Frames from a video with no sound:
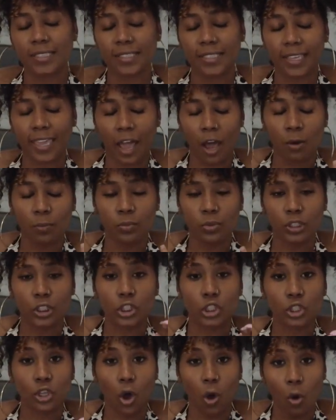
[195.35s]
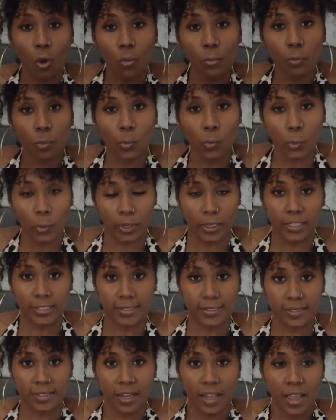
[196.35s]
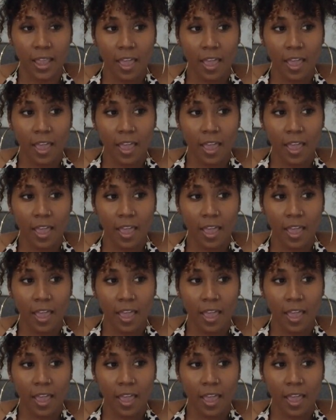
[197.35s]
scalp was so moist